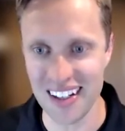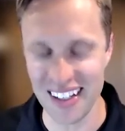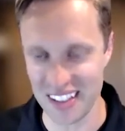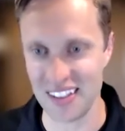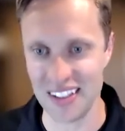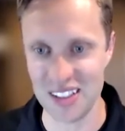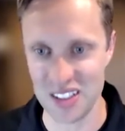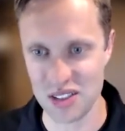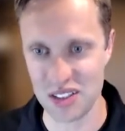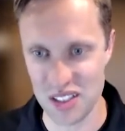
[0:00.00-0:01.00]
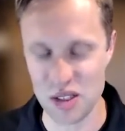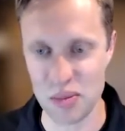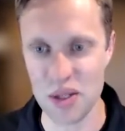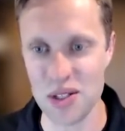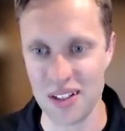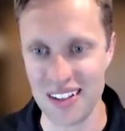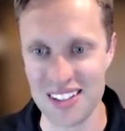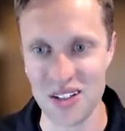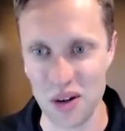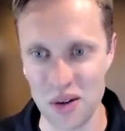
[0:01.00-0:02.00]
like the this distribution.
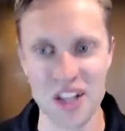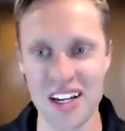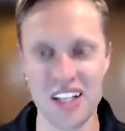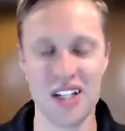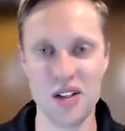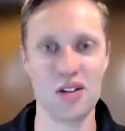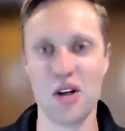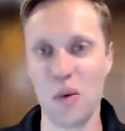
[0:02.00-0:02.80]
So, you know, you go